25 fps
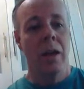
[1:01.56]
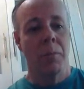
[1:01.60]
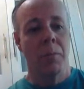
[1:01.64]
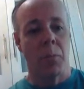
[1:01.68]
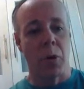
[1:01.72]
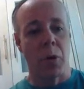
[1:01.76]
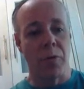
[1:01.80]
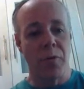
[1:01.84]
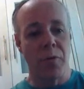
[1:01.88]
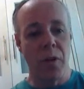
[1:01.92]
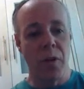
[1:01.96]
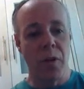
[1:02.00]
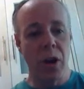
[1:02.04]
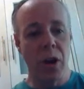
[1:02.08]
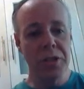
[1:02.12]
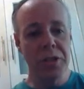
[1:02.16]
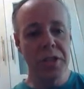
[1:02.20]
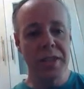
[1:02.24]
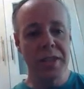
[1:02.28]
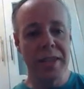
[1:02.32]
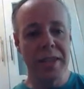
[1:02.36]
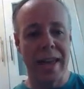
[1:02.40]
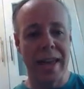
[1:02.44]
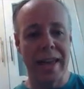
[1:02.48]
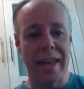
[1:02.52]

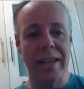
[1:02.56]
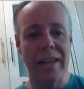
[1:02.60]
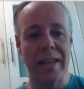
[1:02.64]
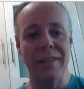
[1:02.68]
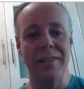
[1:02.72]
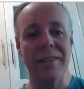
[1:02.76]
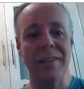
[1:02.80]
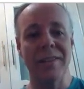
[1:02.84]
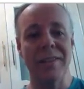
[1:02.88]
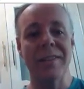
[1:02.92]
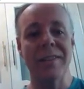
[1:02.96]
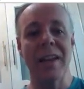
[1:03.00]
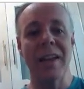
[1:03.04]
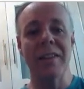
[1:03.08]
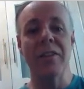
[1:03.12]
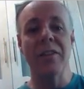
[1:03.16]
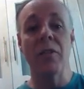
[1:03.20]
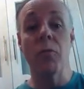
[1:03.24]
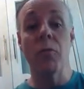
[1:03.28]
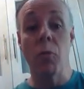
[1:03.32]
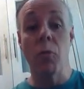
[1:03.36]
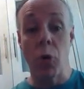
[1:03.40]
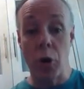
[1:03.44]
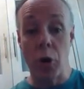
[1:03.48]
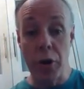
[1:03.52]
Morphology then is the study
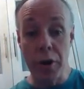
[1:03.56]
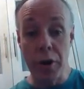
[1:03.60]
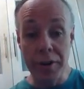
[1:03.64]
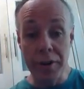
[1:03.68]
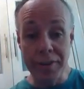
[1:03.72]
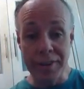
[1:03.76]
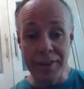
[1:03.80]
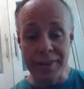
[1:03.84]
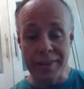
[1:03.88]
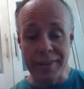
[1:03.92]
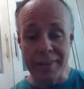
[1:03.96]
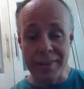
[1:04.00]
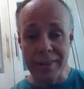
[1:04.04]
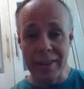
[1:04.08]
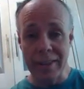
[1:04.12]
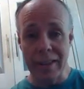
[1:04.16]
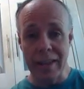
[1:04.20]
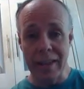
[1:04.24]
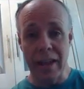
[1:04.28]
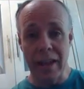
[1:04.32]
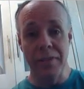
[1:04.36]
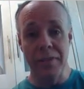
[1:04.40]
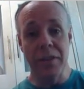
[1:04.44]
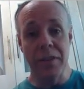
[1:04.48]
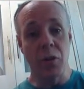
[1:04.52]
of words
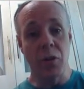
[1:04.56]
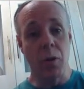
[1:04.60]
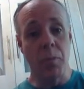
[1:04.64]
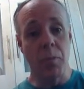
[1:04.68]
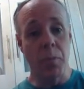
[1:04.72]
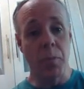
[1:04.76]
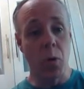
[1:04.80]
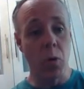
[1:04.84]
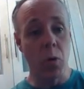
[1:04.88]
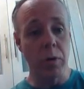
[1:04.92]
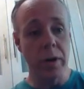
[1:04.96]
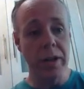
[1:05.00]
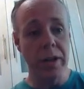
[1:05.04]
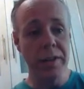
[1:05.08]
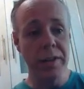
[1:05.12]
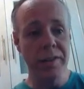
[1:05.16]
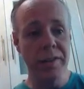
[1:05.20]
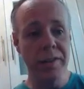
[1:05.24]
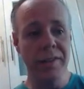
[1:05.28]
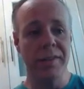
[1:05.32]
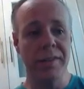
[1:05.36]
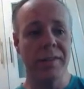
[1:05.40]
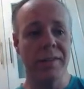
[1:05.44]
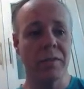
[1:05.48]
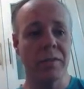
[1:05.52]
and their
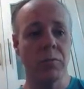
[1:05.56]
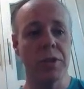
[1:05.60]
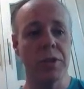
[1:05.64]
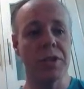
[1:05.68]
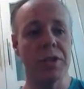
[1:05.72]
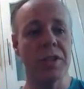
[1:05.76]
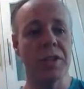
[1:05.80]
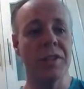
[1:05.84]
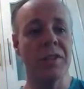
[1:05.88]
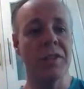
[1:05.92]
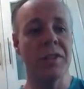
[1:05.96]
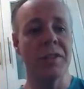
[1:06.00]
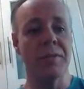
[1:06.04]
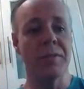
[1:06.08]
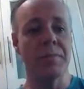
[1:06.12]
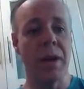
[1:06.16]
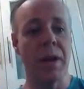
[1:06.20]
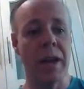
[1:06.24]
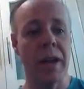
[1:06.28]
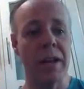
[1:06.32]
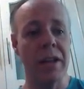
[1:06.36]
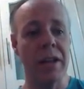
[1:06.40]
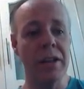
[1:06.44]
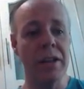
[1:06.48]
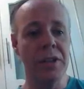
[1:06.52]
components, which in
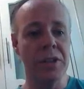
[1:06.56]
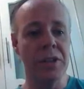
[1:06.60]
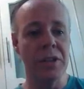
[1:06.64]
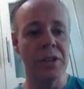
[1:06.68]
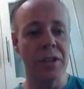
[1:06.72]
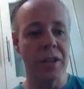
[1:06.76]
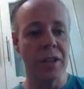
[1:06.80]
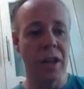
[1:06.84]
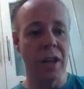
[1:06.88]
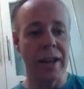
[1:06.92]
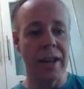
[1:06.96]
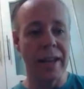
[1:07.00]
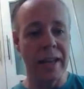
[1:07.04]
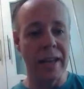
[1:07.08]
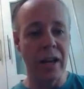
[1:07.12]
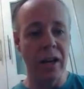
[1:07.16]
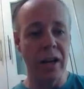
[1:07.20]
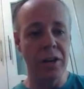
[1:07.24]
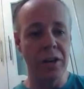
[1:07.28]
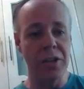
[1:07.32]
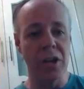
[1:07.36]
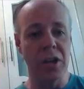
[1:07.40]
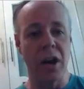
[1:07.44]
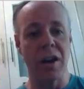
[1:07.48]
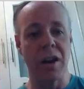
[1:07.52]
Spanish and
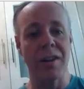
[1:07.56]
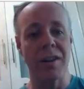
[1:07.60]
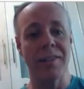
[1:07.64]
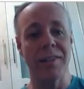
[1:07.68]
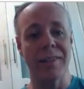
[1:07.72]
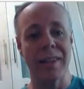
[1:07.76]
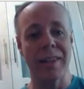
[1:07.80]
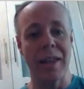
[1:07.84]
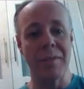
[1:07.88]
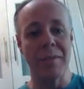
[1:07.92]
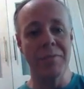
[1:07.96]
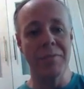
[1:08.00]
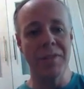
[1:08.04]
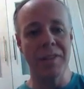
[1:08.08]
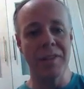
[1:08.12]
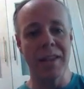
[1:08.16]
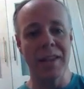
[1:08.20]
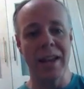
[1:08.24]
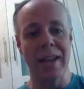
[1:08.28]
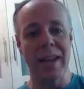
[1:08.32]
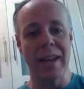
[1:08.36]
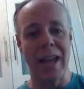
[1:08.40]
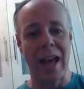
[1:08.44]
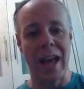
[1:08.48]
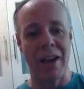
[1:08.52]
English are stems
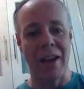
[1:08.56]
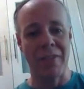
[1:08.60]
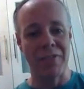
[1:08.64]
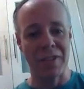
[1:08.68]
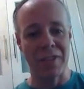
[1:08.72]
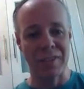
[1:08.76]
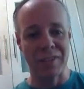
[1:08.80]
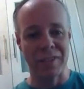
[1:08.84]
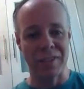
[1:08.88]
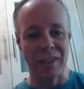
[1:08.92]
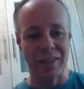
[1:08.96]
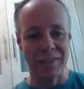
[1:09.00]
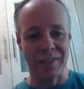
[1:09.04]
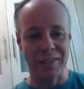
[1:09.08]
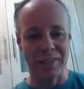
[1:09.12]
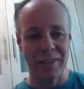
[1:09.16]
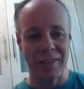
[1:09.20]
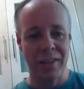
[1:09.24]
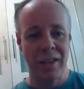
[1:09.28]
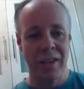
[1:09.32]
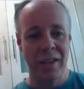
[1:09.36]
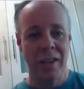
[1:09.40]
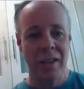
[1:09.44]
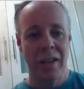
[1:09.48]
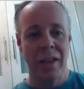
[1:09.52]
and affixes.
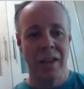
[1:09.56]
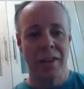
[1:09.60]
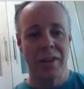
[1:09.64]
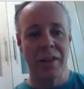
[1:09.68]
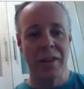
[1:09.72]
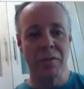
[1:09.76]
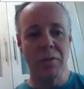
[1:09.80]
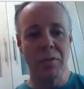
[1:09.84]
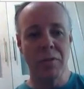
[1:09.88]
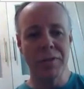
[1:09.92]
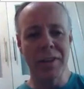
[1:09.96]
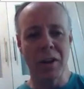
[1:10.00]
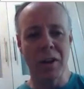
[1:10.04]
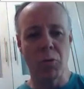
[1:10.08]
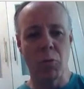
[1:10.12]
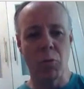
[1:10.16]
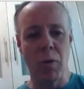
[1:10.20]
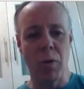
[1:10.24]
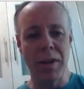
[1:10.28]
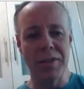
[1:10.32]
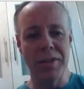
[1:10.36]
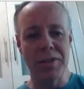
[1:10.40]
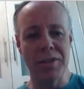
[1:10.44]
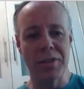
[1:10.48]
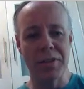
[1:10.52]
There was a
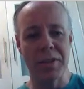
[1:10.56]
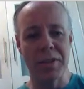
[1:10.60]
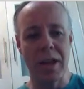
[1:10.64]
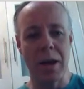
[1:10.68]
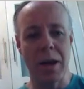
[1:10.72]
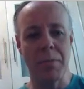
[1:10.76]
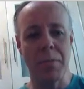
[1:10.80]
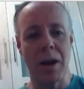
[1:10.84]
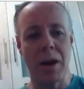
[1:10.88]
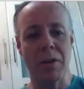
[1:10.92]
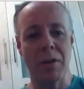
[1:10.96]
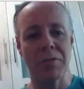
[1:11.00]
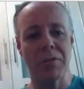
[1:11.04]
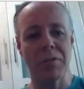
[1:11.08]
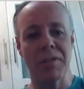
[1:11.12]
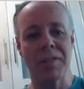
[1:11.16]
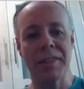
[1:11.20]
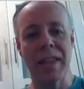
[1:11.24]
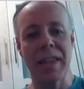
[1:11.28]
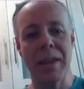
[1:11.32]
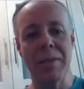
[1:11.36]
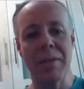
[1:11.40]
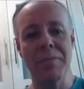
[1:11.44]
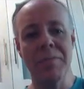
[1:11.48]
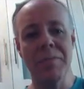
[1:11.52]
question about
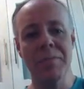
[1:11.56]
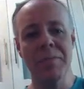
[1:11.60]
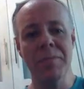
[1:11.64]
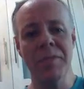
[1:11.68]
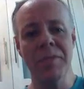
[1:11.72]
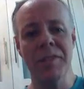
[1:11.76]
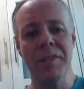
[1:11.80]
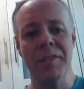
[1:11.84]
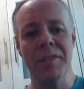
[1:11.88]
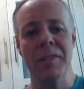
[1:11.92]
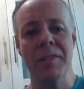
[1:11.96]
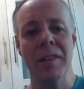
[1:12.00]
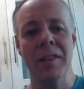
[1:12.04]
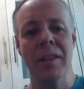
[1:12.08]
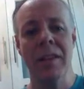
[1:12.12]
stems